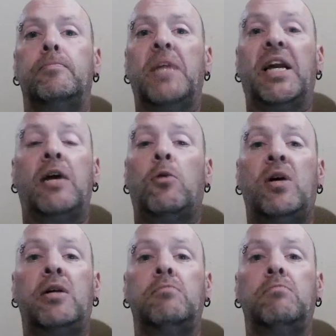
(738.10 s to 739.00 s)
And I don't
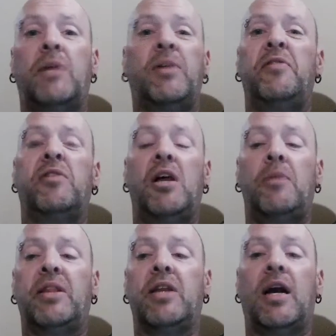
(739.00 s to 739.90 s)
want to. I'm not even going to lie
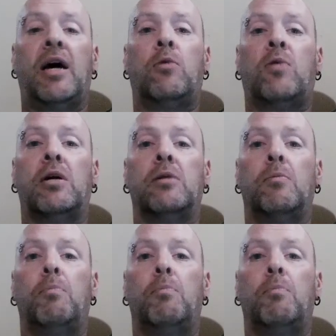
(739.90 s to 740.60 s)
about that. I don't want to.